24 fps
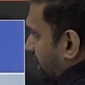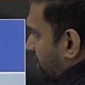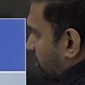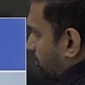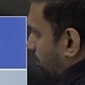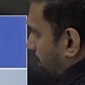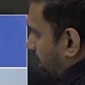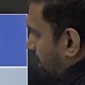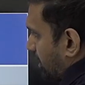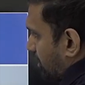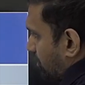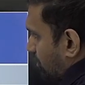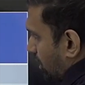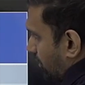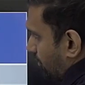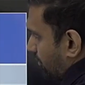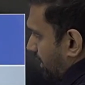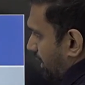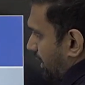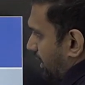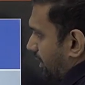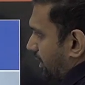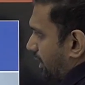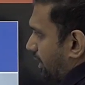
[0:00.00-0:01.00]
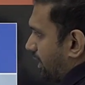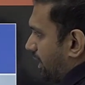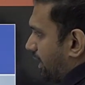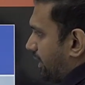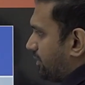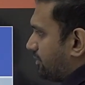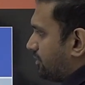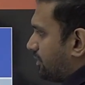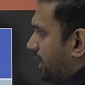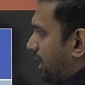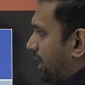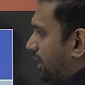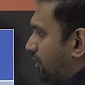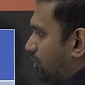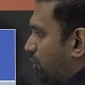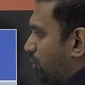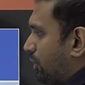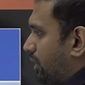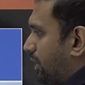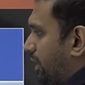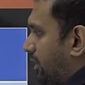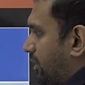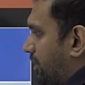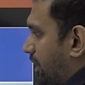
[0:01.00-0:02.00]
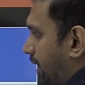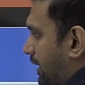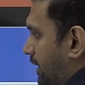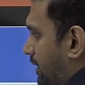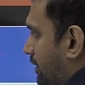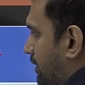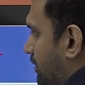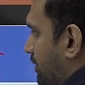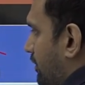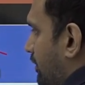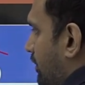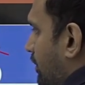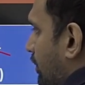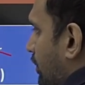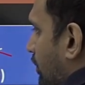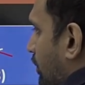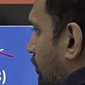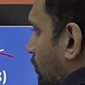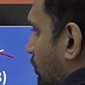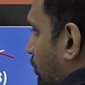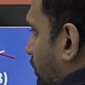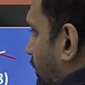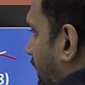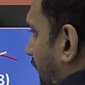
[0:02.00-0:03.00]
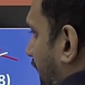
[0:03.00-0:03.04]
expenditure of Telangana is 829. So